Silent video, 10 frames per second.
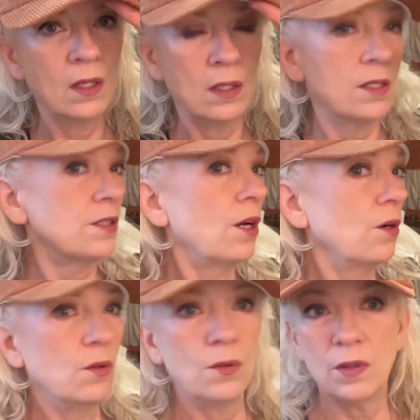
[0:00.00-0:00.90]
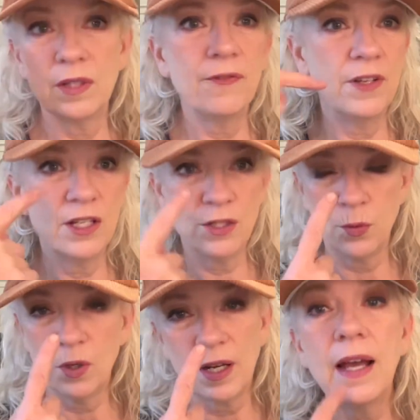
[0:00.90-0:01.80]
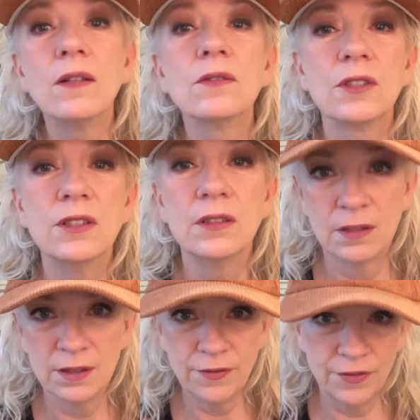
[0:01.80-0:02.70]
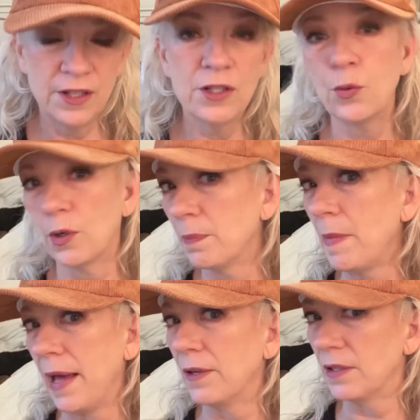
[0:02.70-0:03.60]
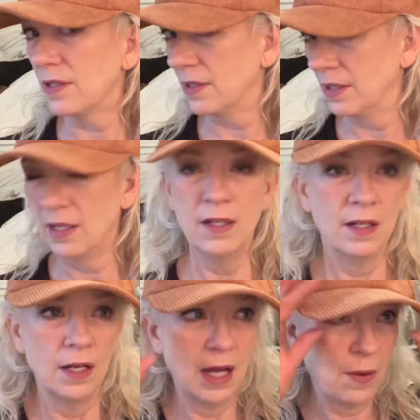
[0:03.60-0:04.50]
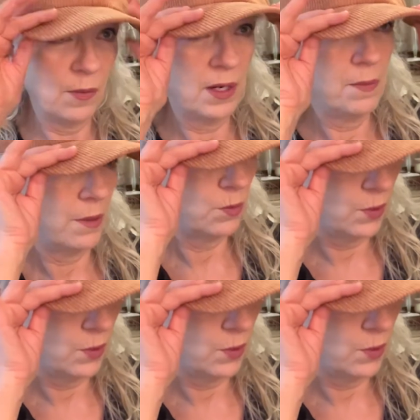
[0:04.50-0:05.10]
So the finish work counts. The finish work matters. I want to be able to